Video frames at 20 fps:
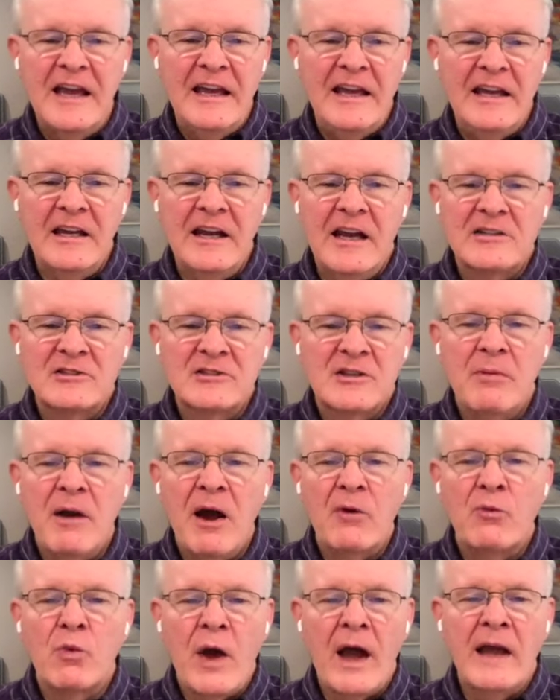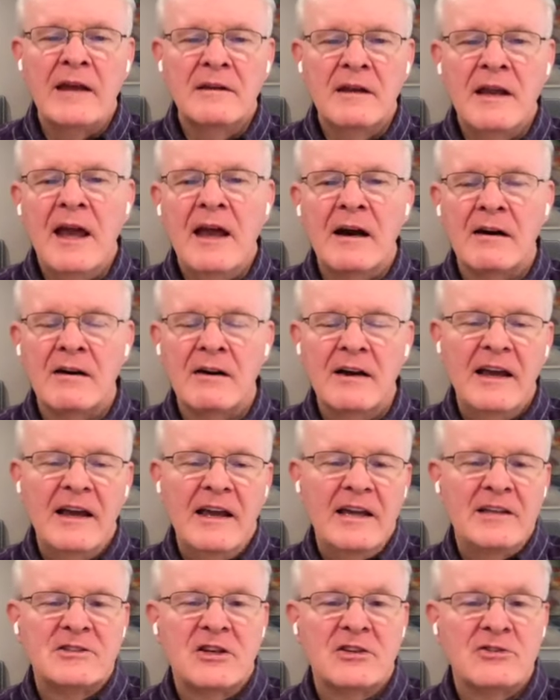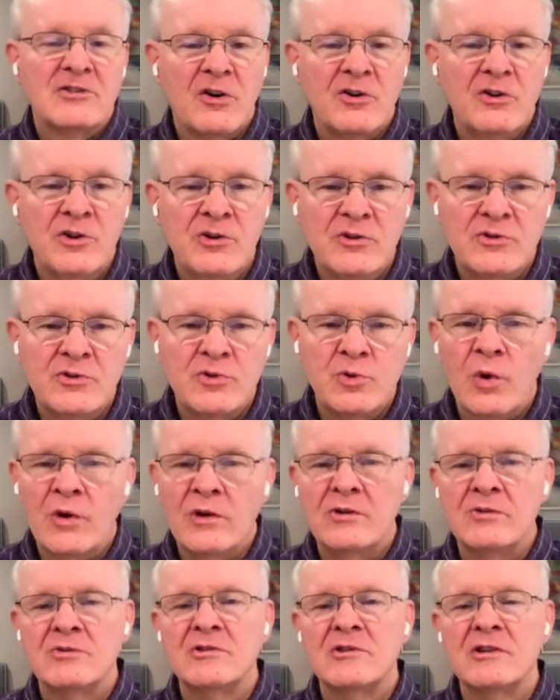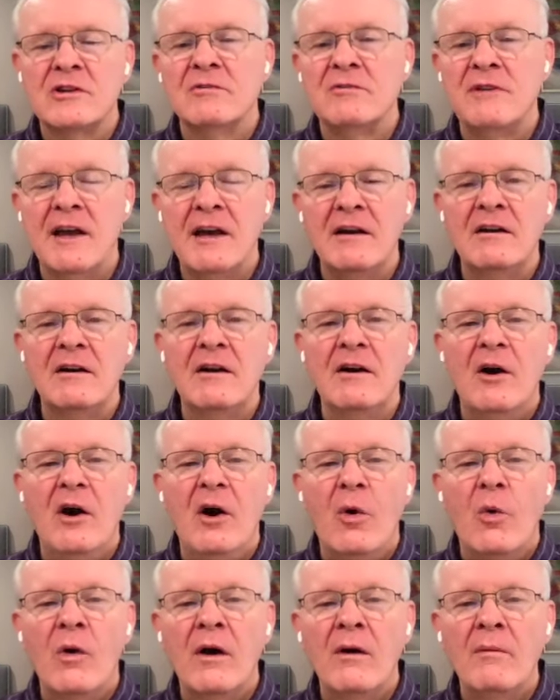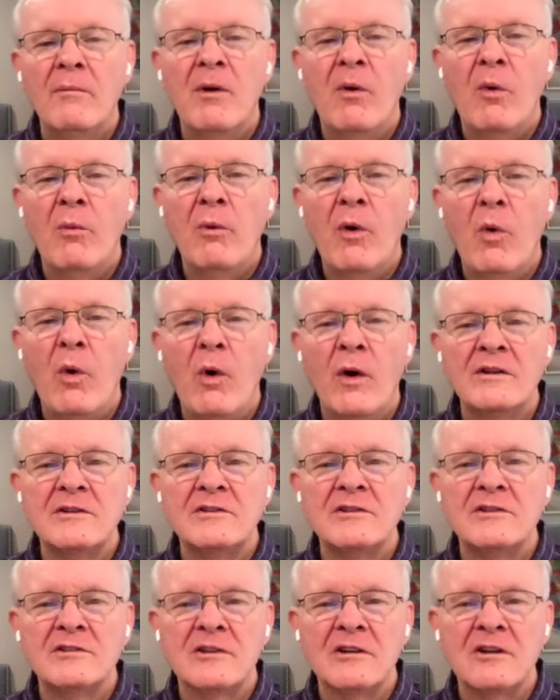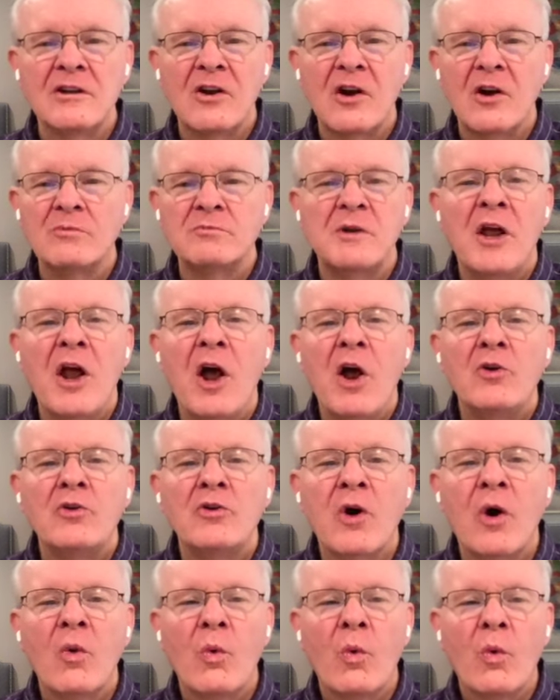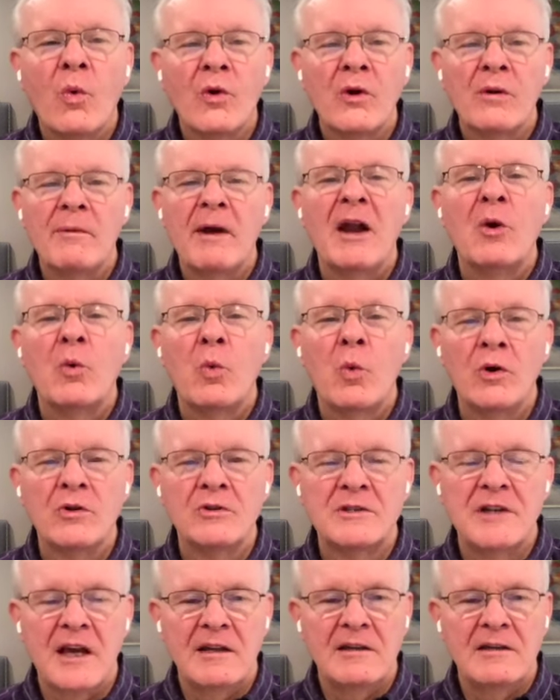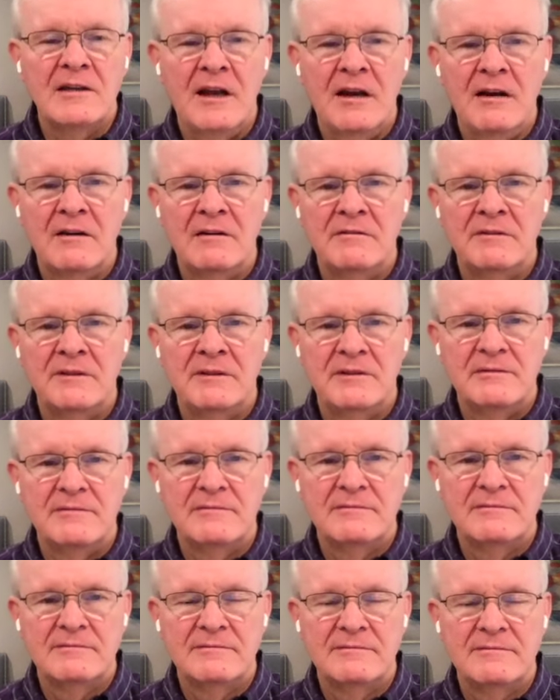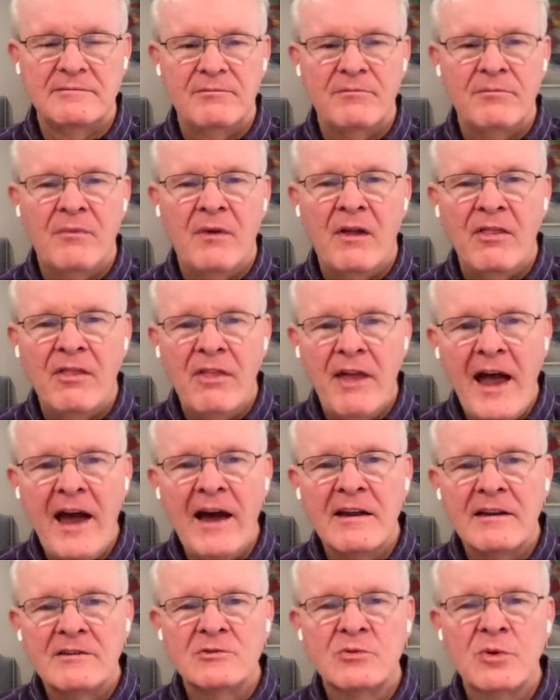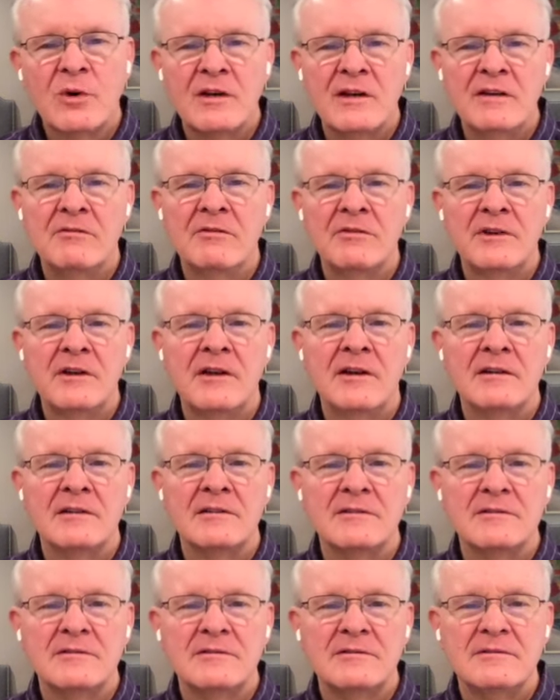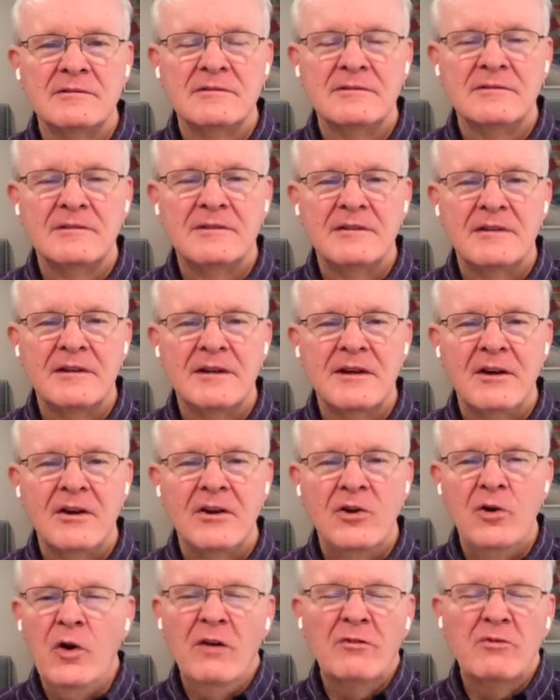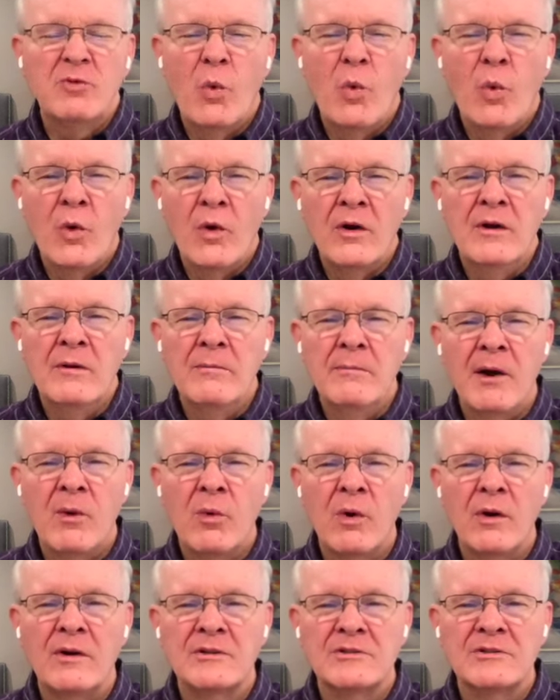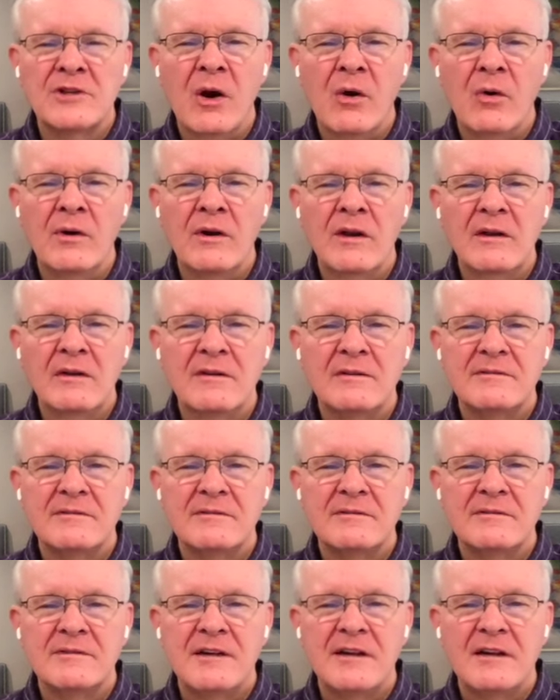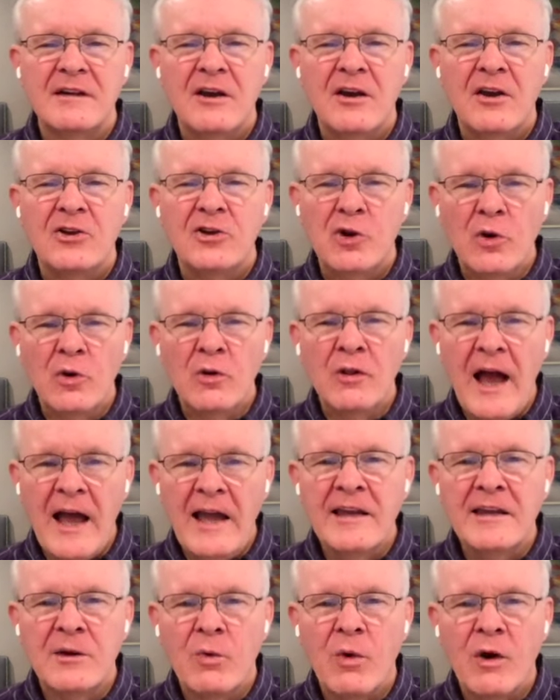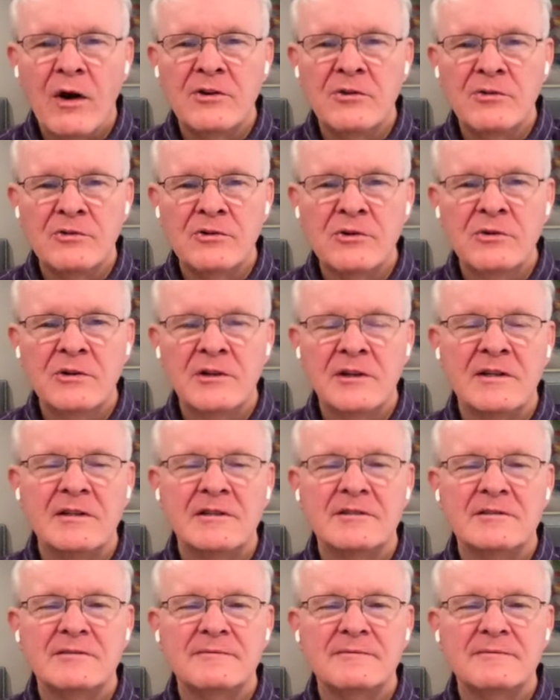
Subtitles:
It asks about right now. It says, are you enjoying yourself now? Well, what is this going to cost you? Don't worry about it. We'll take care of it. That is what evil does. You don't have to worry about where it's going. You'll like it while you're doing it.